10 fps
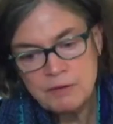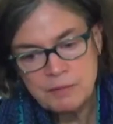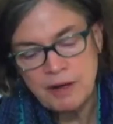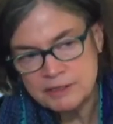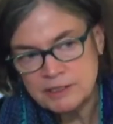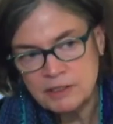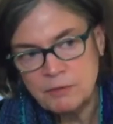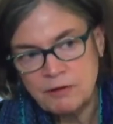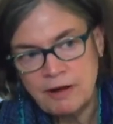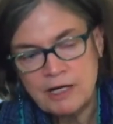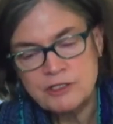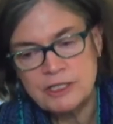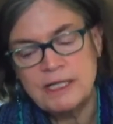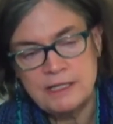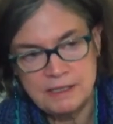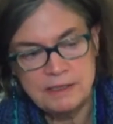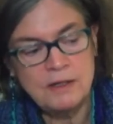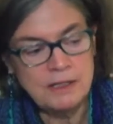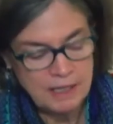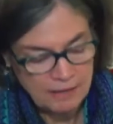I would posit that we are actually
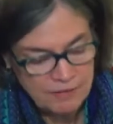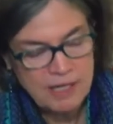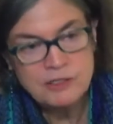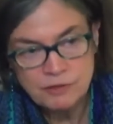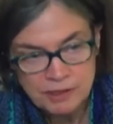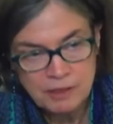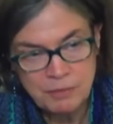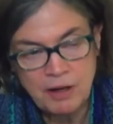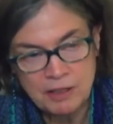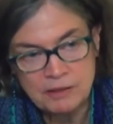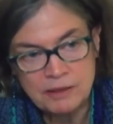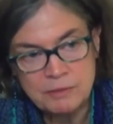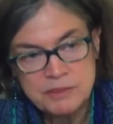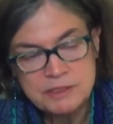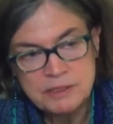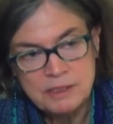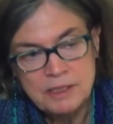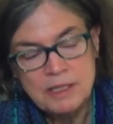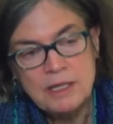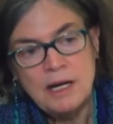have entered the apocalypse
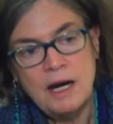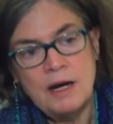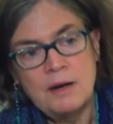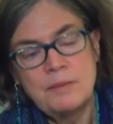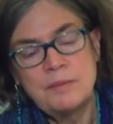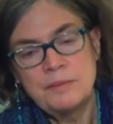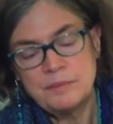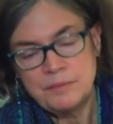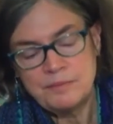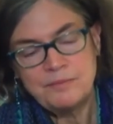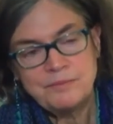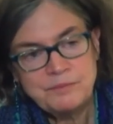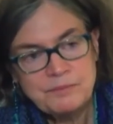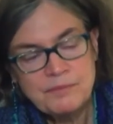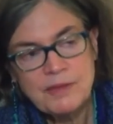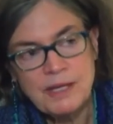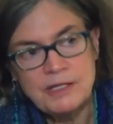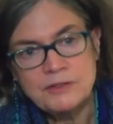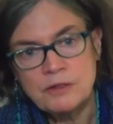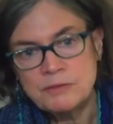um,
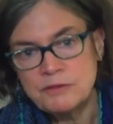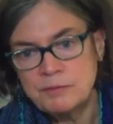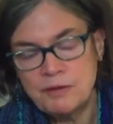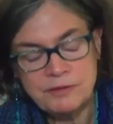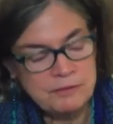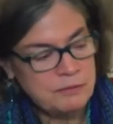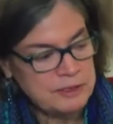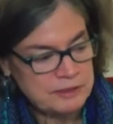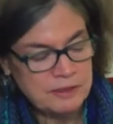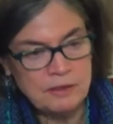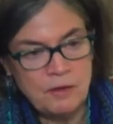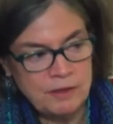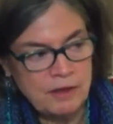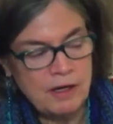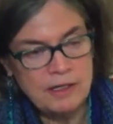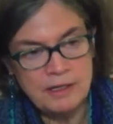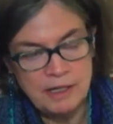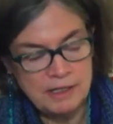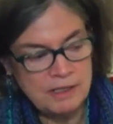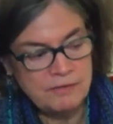in terms of both what's going on in,
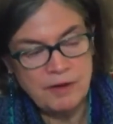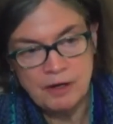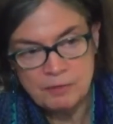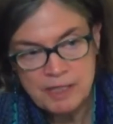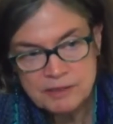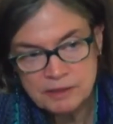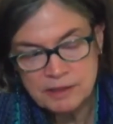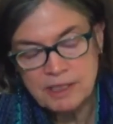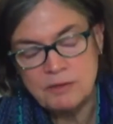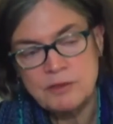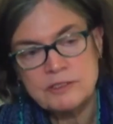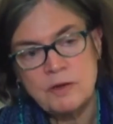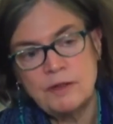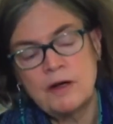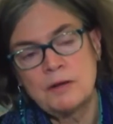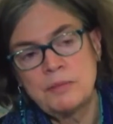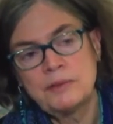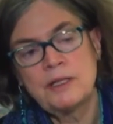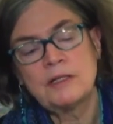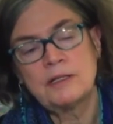environmentally and what's going on
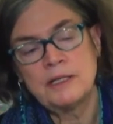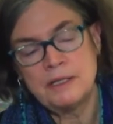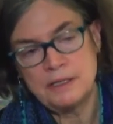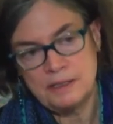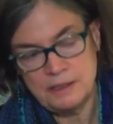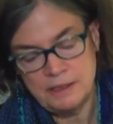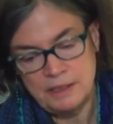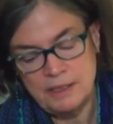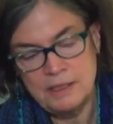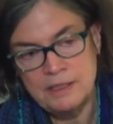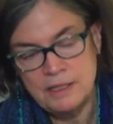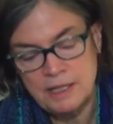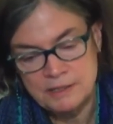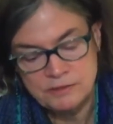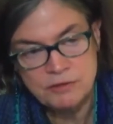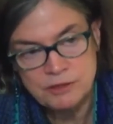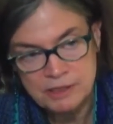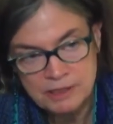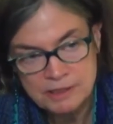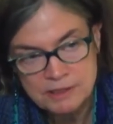politically in, and
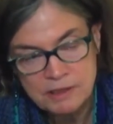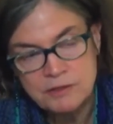socially in this